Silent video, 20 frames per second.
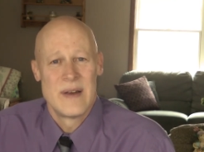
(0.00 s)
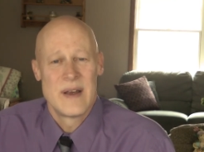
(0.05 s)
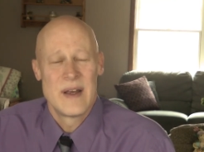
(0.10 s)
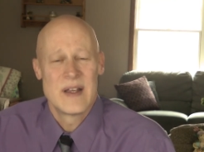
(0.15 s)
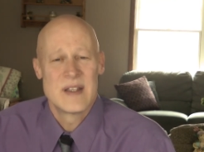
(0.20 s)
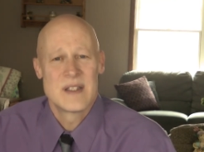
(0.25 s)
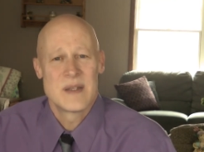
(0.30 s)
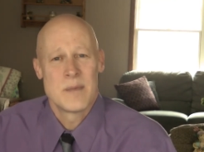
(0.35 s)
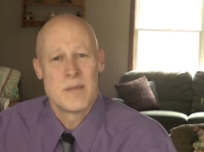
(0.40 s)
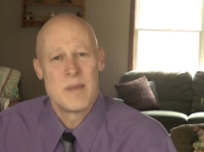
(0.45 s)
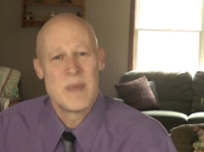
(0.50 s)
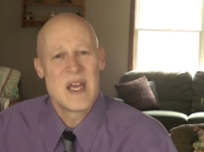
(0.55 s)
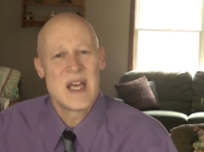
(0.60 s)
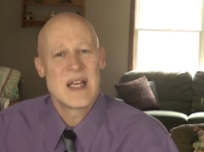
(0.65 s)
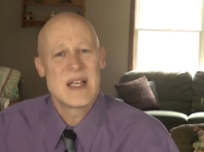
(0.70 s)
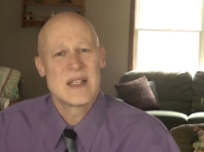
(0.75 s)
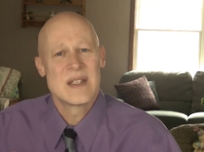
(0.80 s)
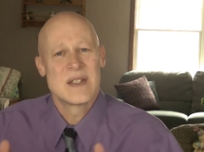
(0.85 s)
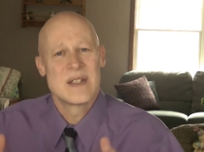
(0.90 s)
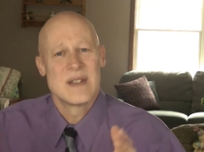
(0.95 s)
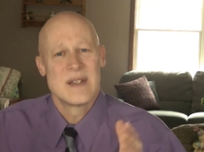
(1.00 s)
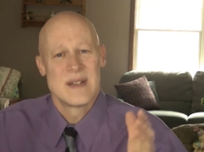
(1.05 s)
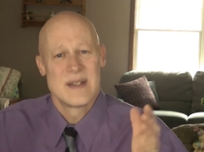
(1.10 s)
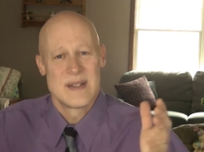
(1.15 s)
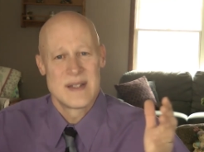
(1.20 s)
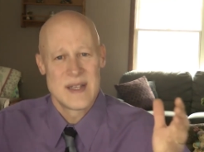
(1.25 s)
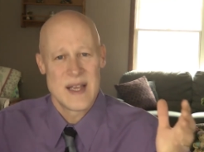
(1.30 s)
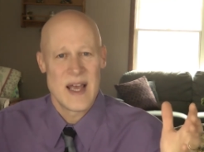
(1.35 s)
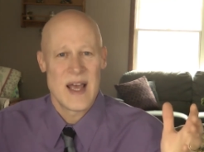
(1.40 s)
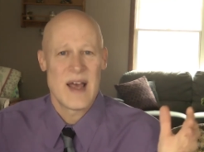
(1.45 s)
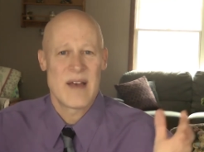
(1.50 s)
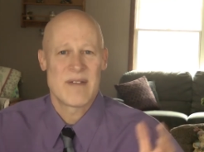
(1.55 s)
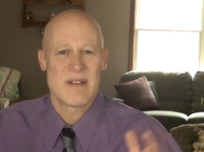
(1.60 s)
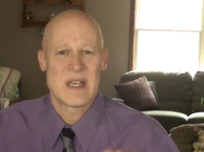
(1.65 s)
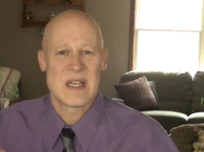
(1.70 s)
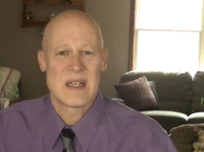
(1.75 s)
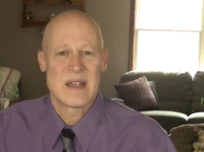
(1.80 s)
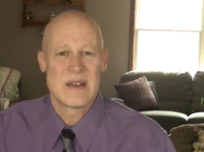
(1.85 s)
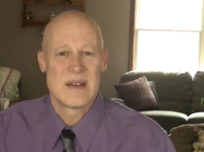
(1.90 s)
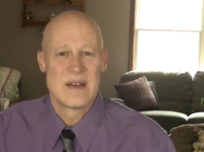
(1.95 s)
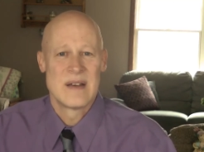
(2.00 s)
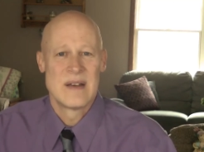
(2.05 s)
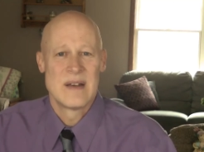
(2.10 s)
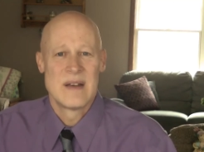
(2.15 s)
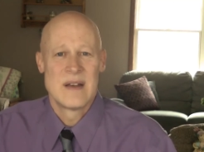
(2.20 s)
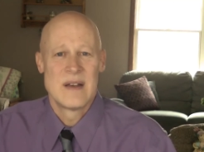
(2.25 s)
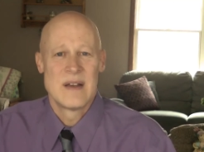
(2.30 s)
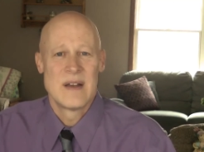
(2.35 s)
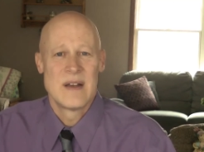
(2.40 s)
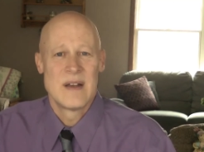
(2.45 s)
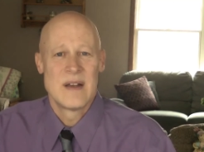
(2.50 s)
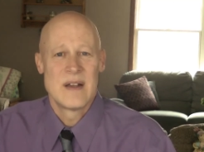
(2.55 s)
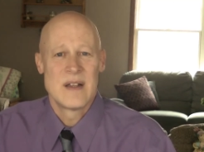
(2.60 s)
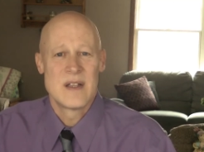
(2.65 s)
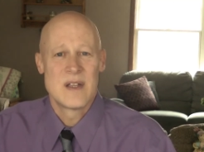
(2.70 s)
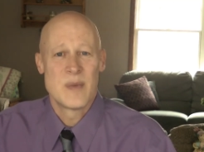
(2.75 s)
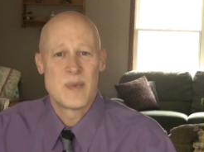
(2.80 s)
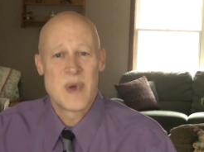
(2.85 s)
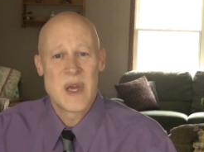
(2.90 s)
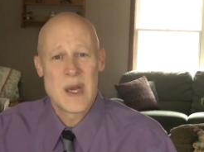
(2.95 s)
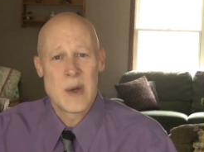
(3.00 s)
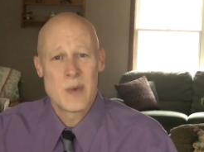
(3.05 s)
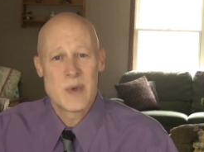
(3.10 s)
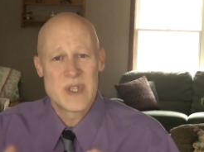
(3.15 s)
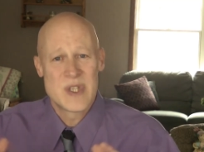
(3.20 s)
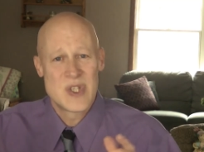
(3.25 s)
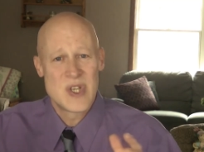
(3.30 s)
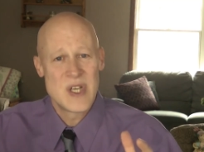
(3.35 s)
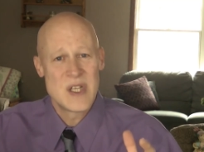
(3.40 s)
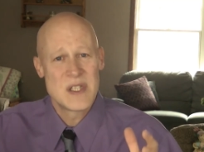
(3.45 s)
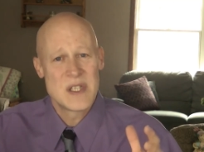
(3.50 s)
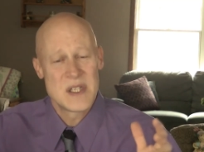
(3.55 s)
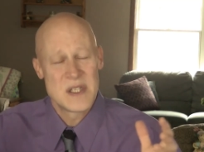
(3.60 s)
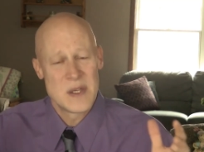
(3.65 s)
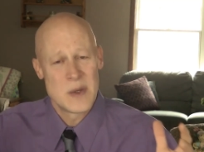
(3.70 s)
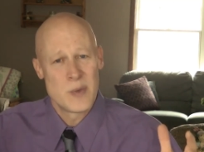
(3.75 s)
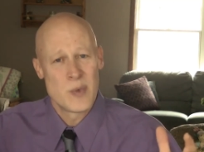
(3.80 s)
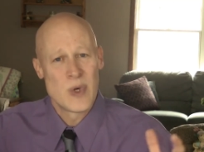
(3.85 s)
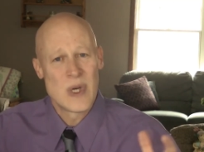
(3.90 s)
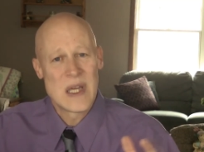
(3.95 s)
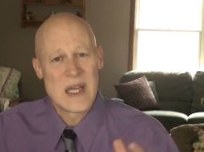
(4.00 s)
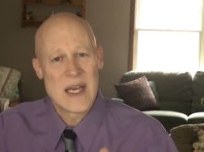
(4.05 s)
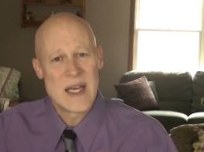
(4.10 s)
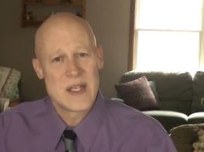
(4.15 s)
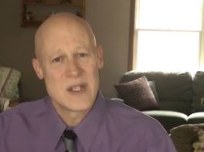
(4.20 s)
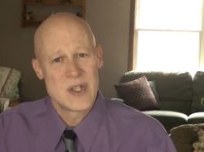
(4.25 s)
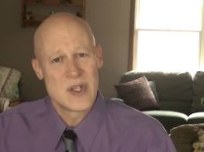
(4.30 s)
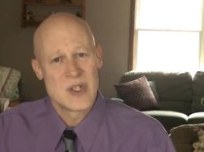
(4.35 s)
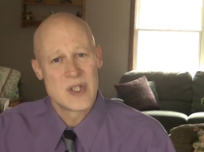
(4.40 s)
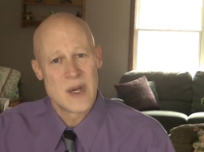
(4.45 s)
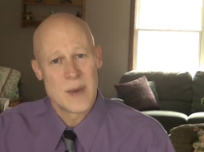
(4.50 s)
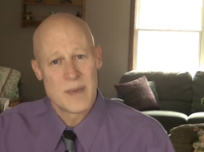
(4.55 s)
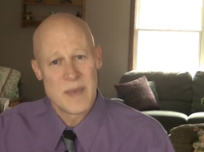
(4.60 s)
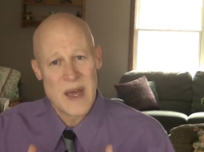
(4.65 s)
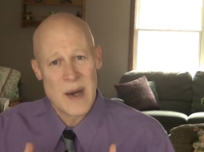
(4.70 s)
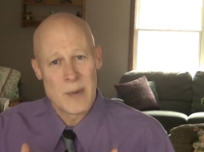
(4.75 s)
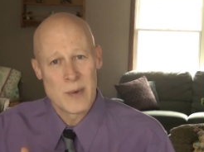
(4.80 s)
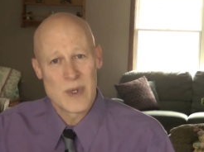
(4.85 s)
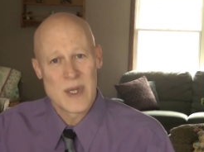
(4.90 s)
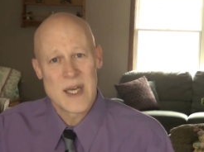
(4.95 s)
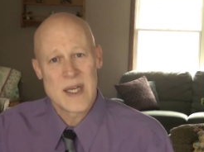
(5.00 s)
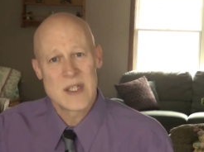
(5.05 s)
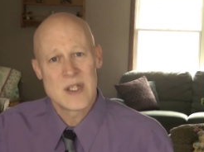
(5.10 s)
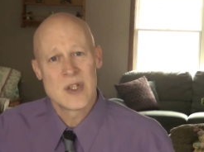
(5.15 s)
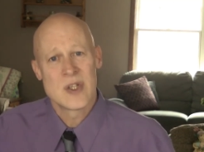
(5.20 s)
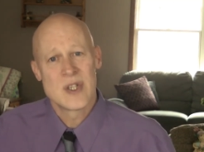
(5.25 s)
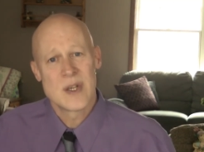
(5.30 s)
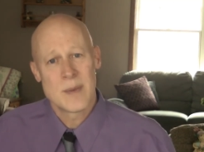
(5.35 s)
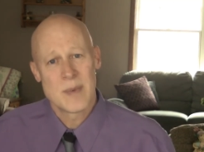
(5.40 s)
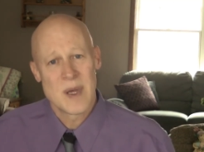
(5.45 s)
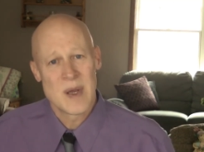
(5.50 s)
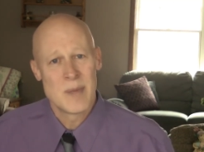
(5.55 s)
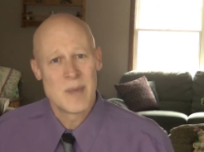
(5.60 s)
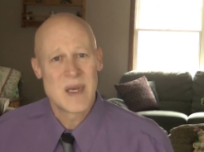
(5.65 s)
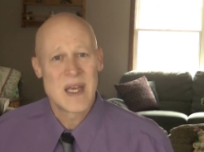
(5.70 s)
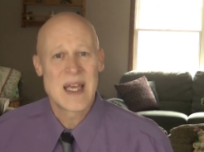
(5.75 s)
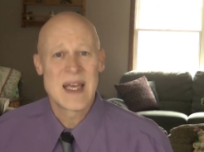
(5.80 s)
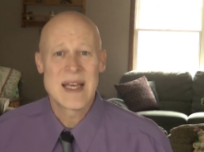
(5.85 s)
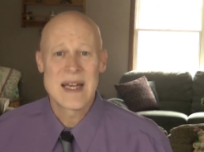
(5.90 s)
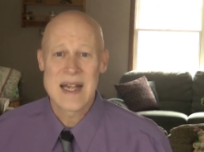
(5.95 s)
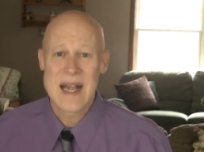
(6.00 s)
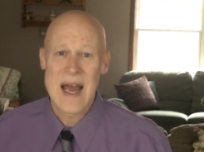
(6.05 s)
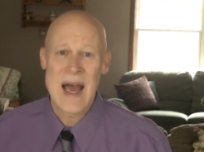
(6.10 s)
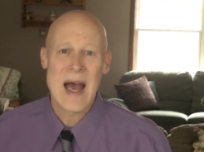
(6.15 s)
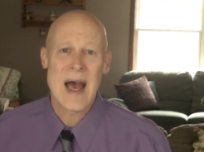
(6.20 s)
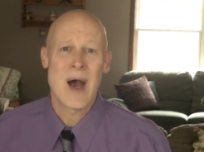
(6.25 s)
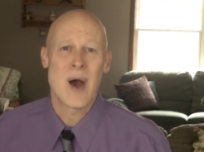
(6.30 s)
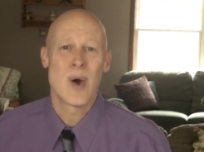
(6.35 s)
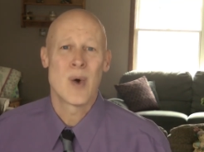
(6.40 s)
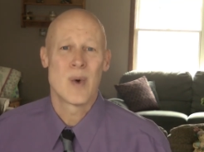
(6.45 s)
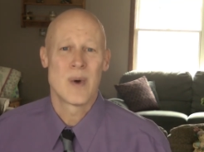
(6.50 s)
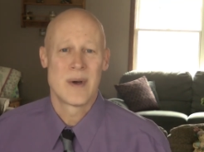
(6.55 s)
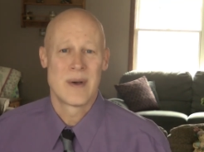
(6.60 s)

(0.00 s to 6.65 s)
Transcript: It's a means to heaven, to being with Jesus in relationship. That relationship can begin now.